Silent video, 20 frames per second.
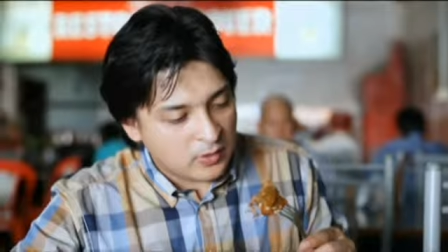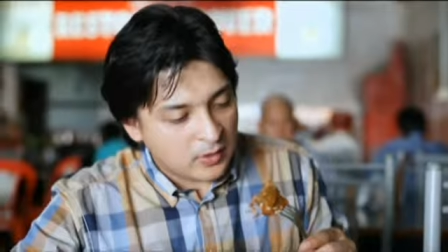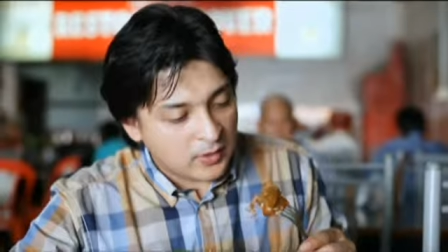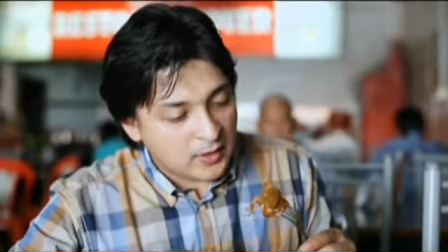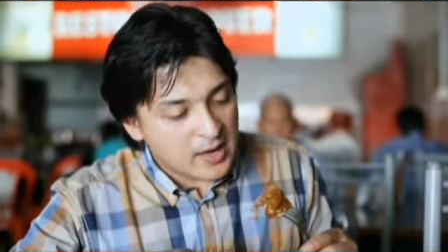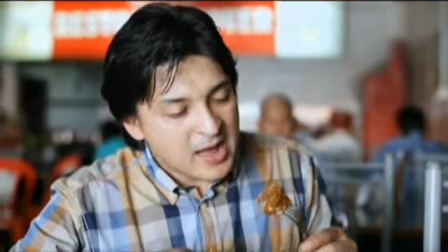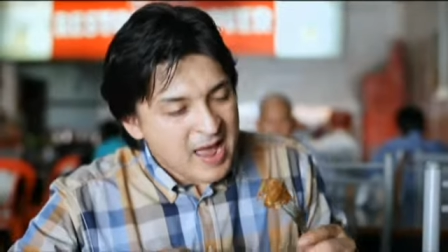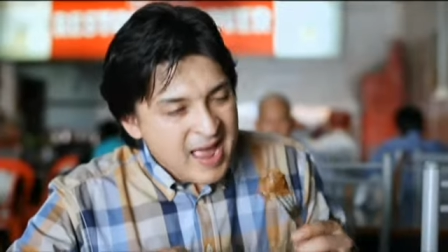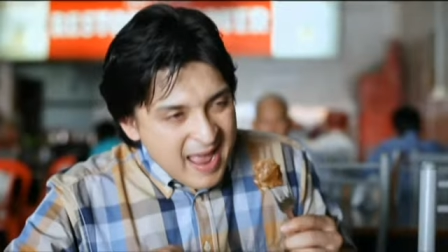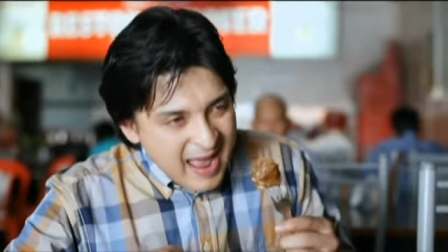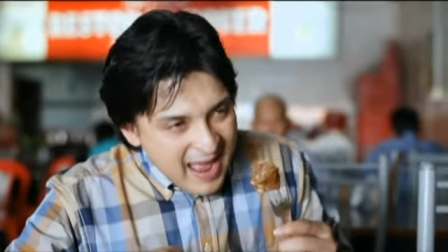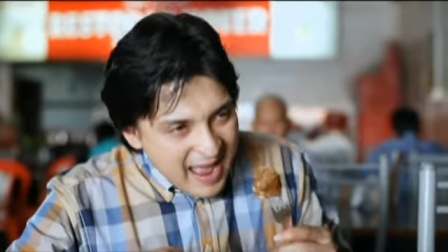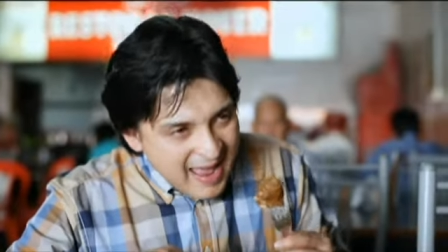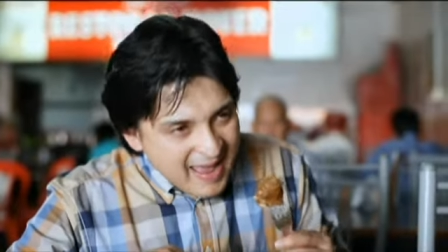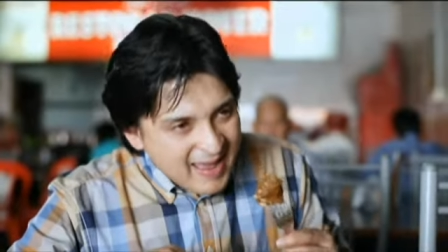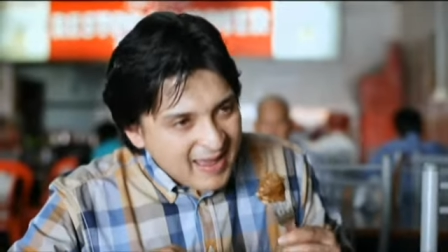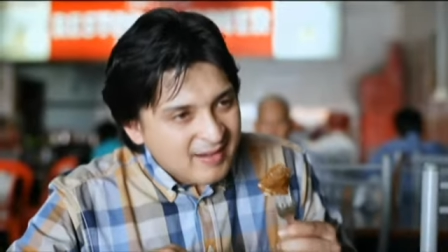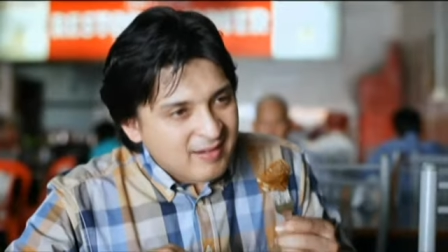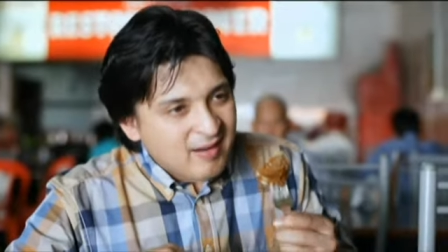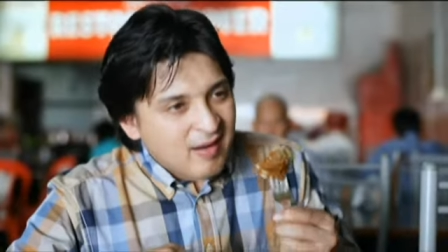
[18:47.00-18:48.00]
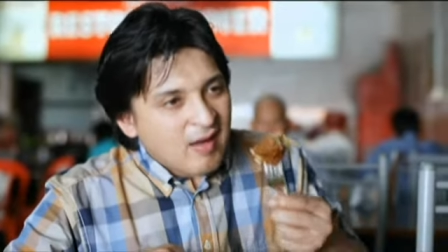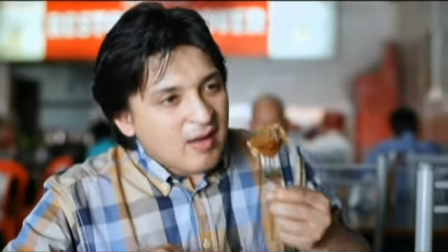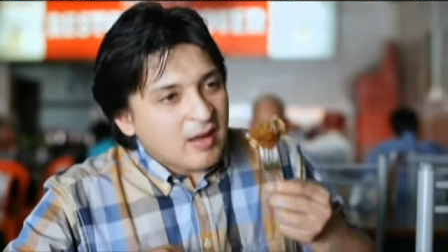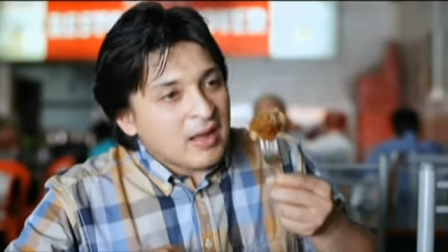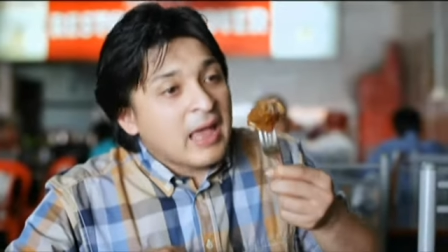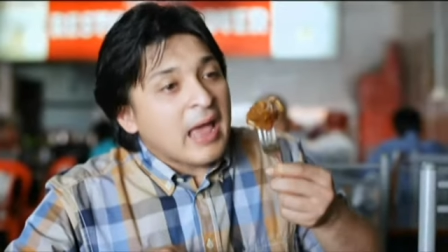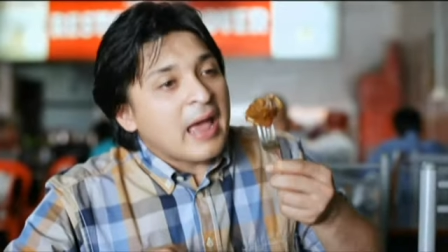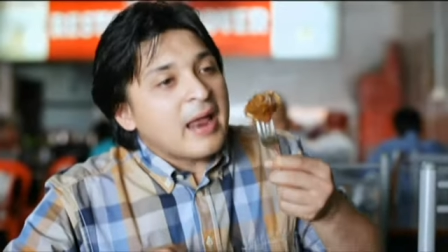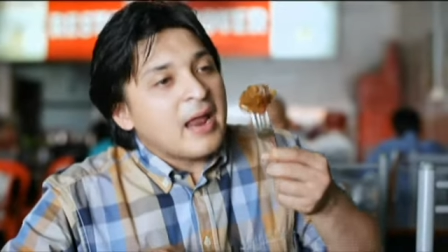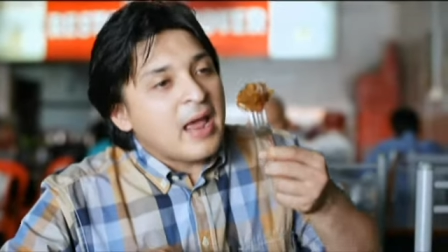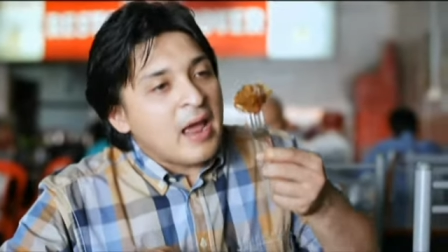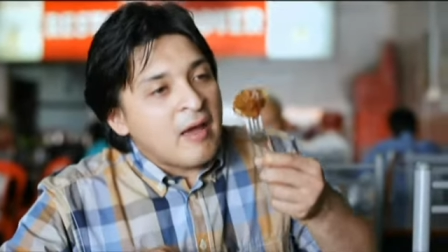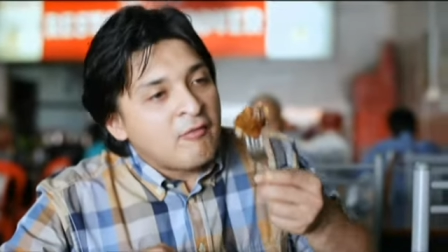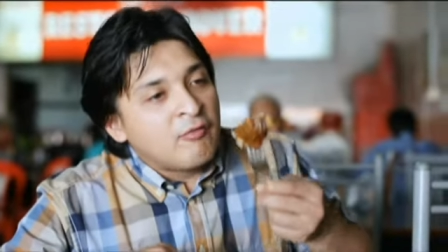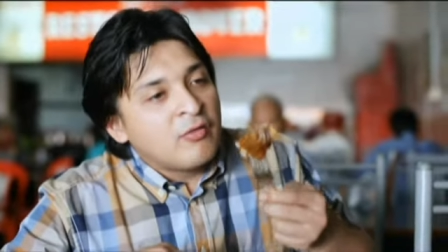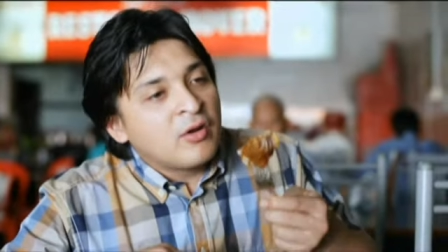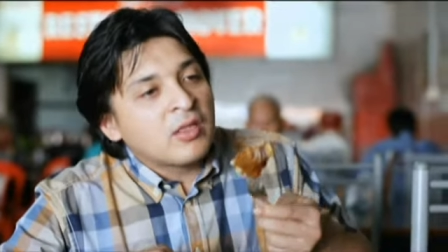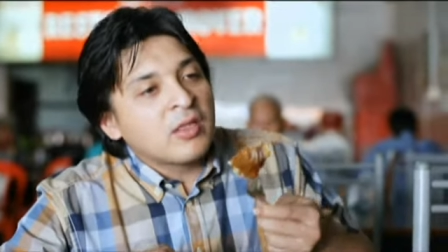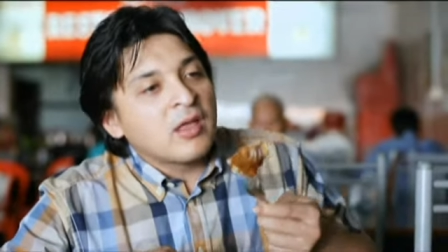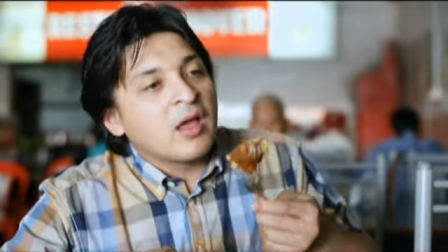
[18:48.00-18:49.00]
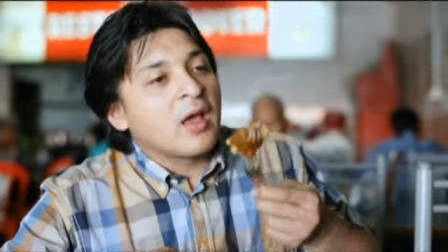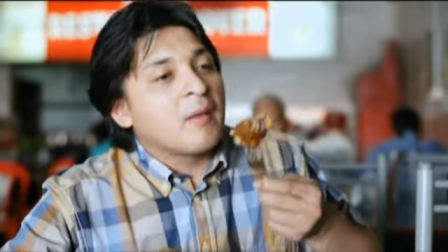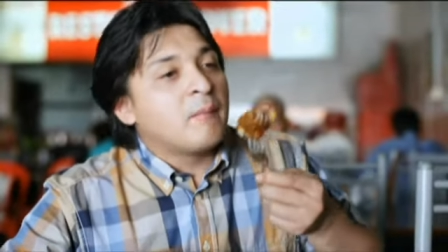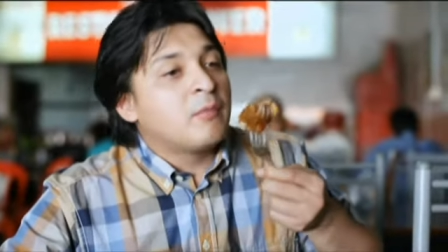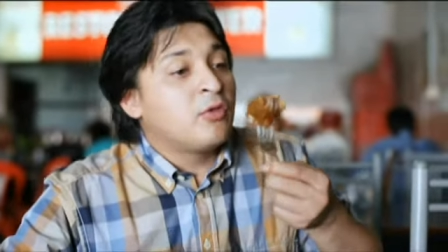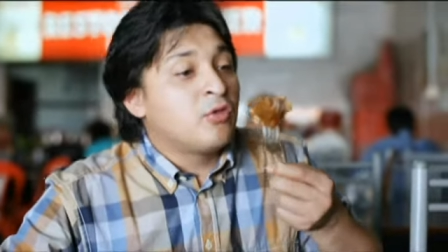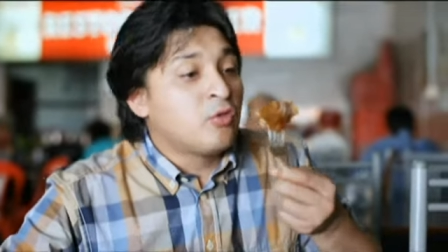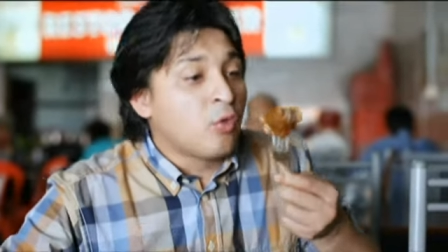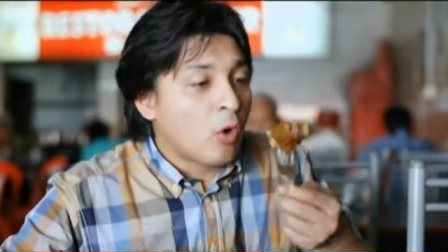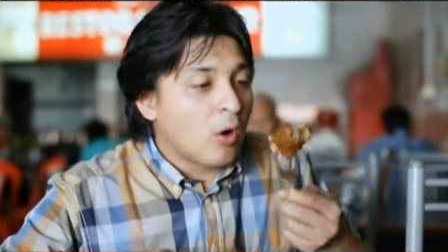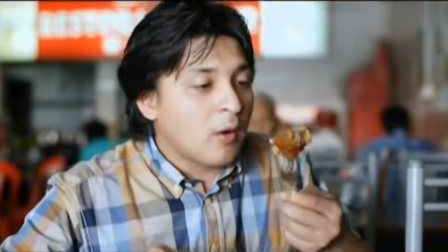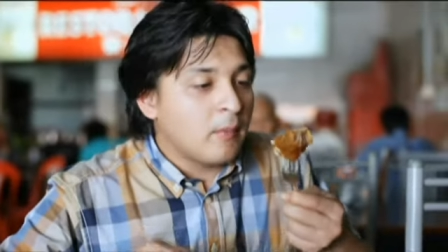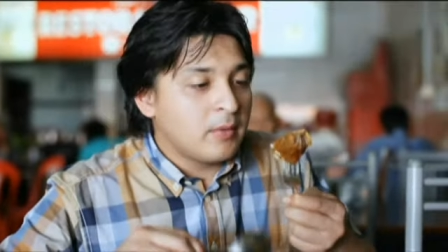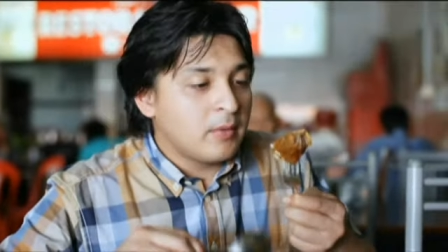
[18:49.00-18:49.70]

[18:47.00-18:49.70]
it and get everything absorbed